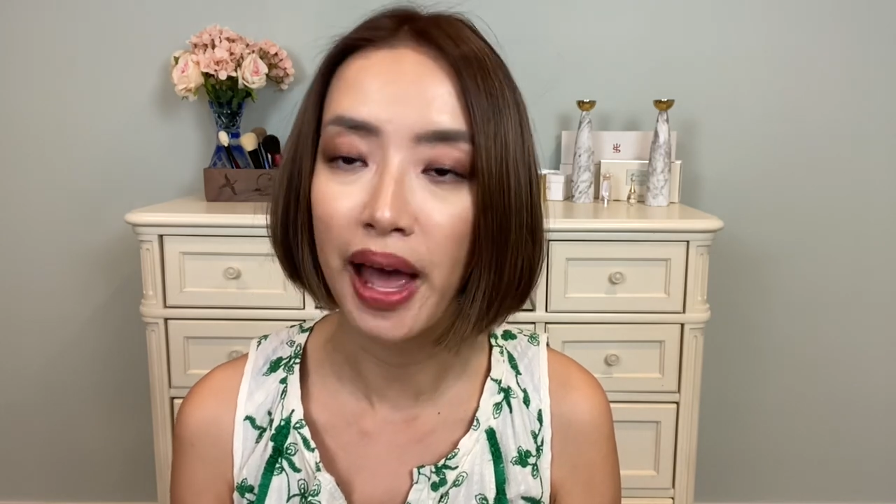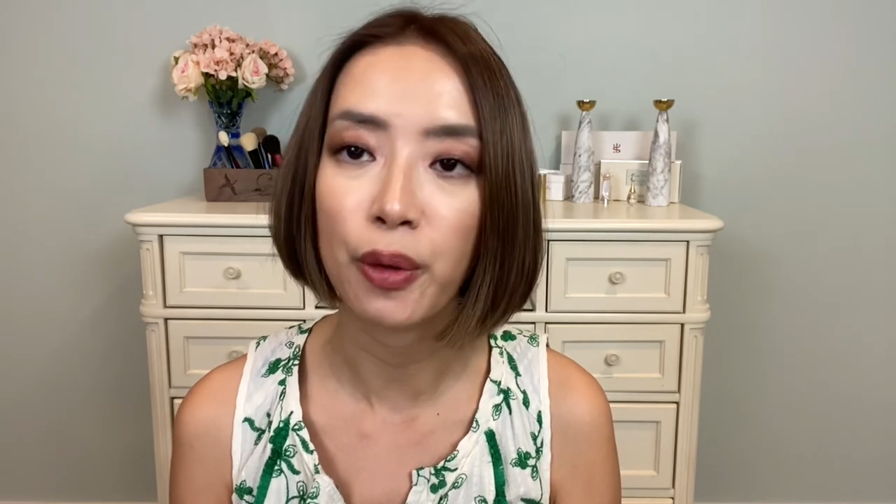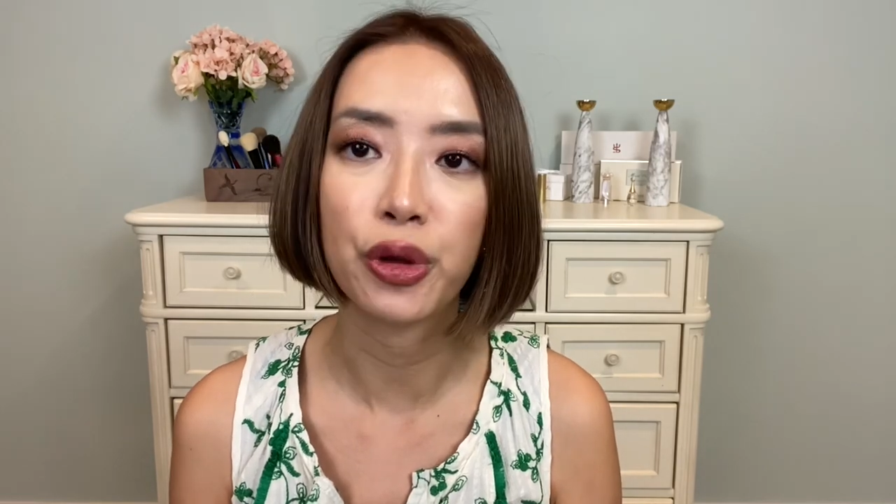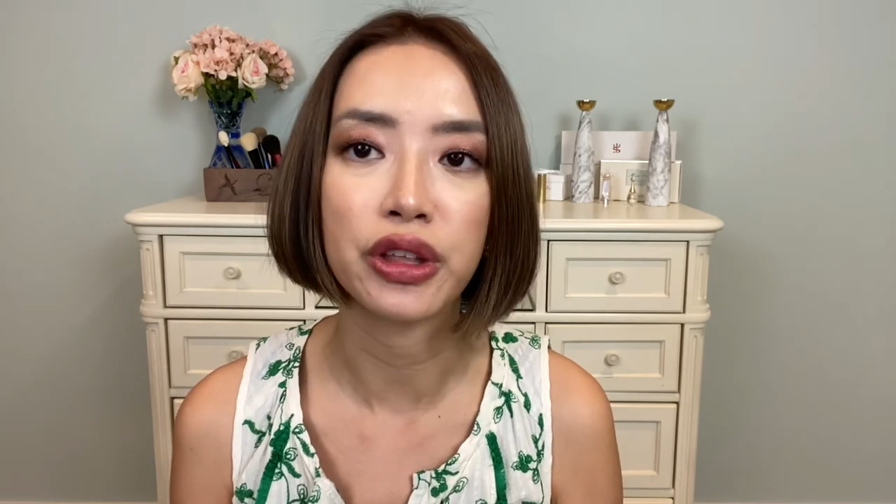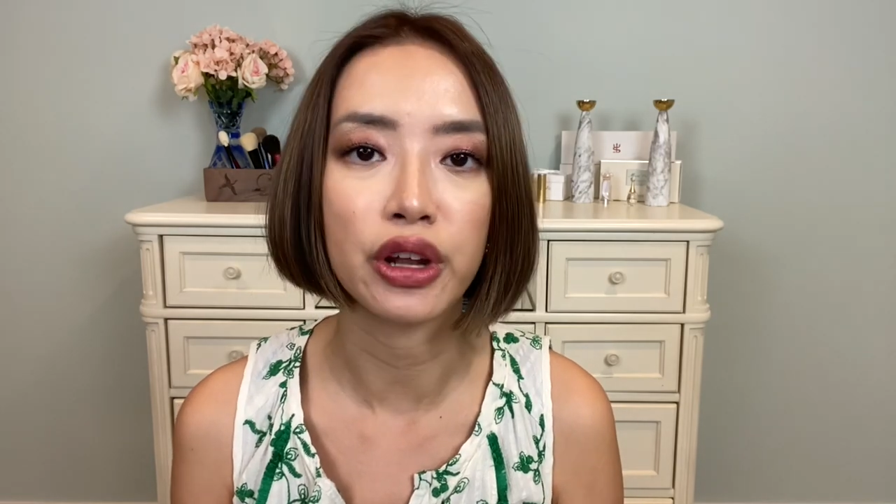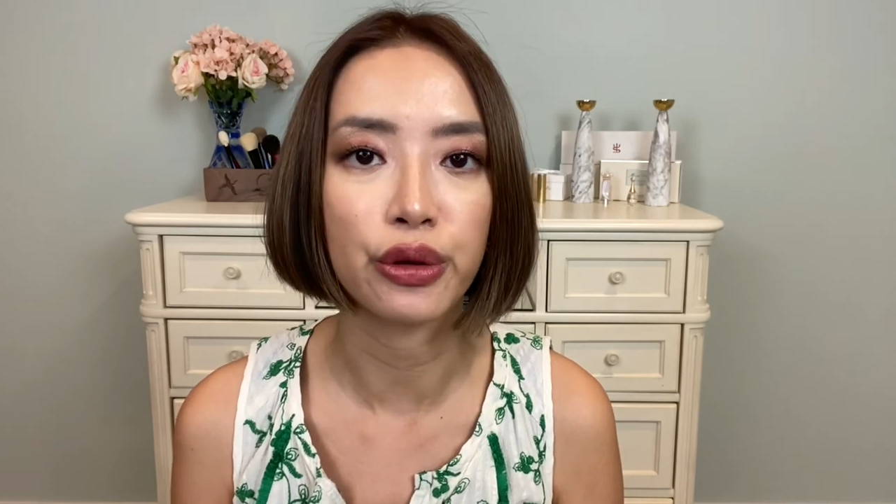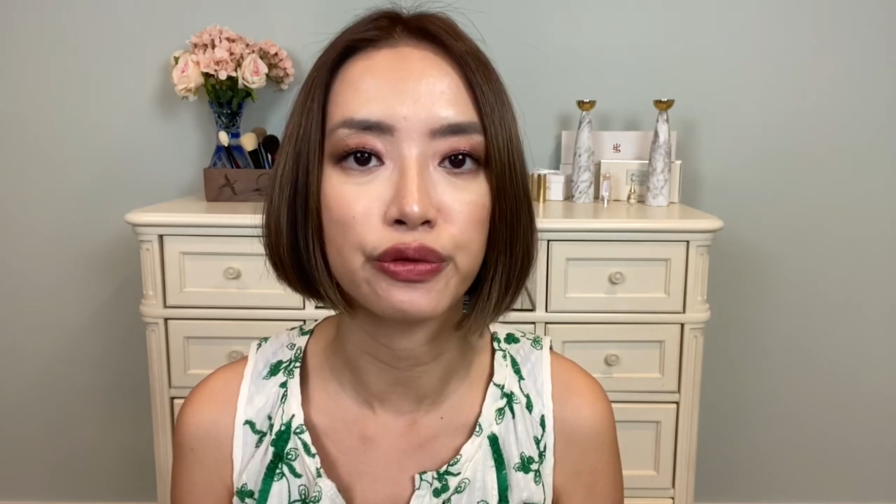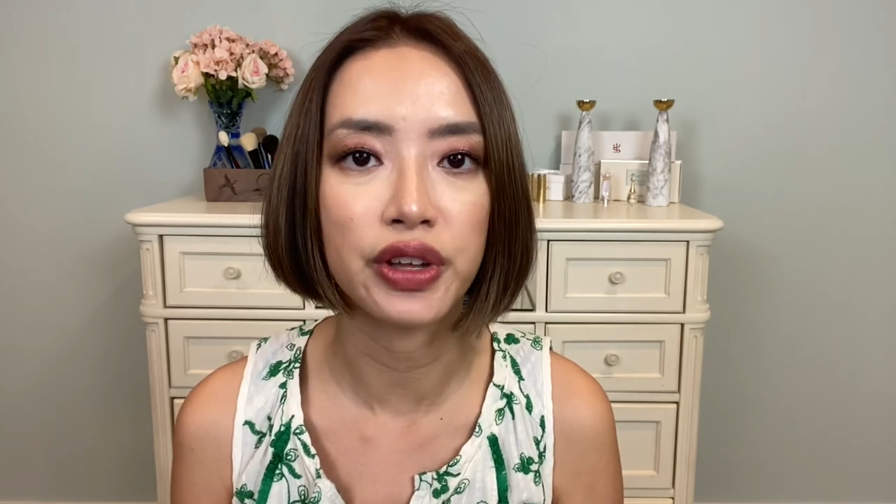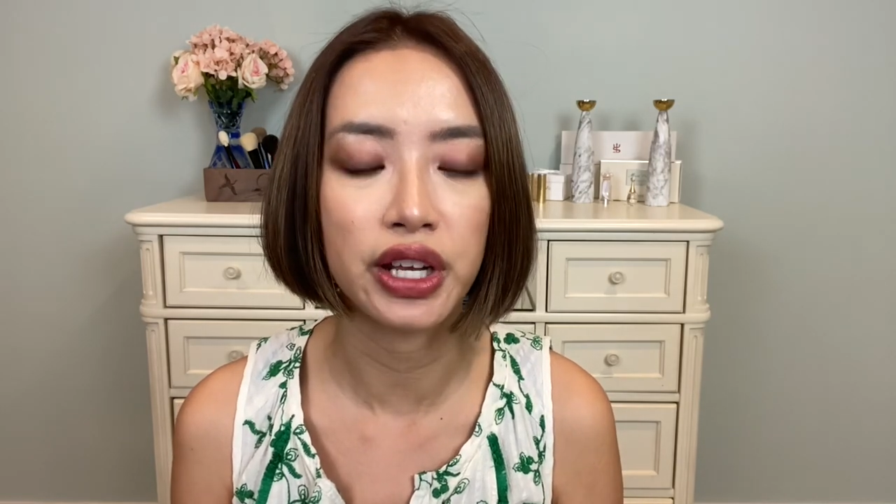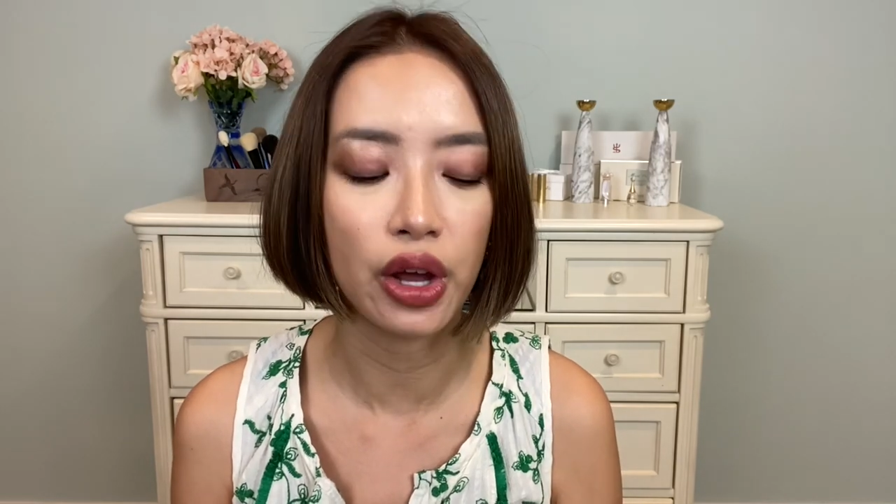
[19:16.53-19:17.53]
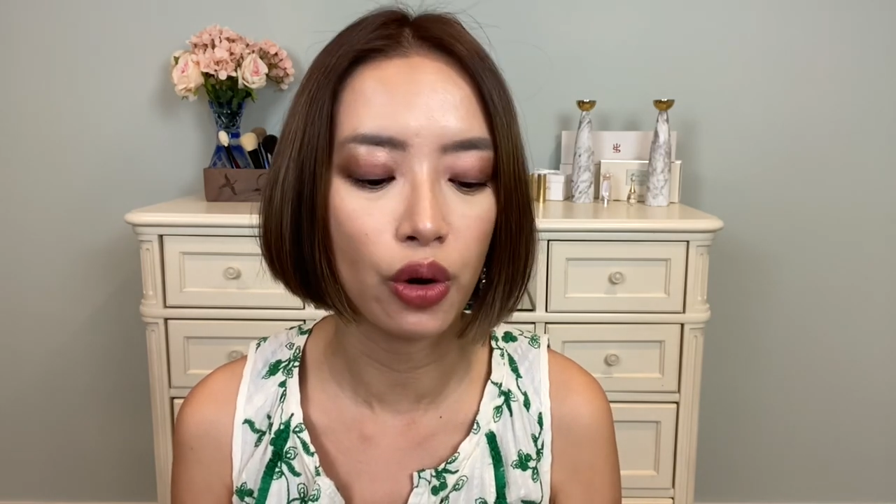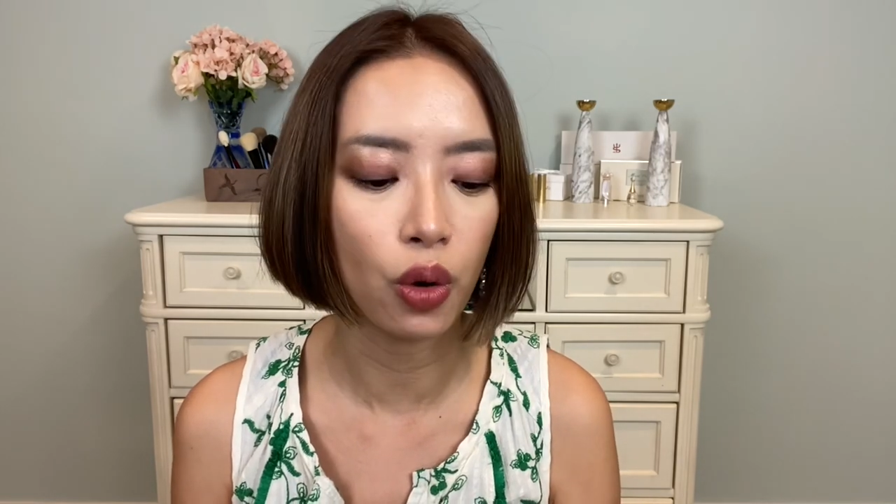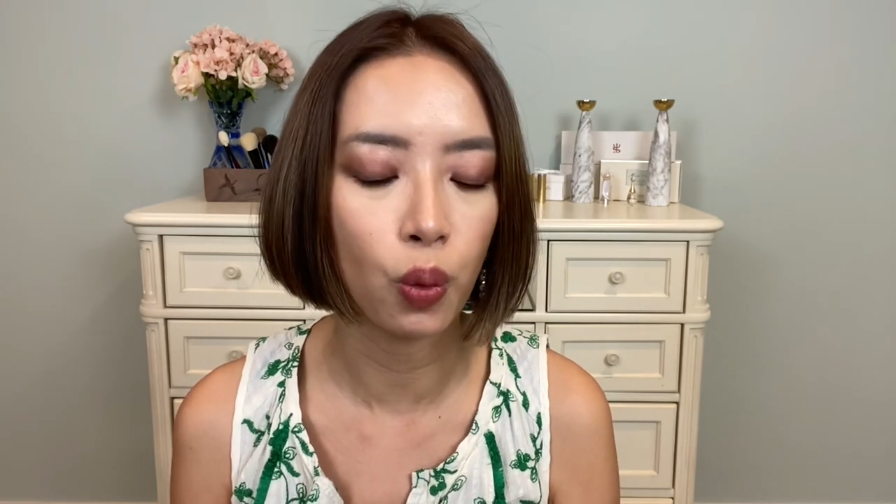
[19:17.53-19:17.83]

back with another video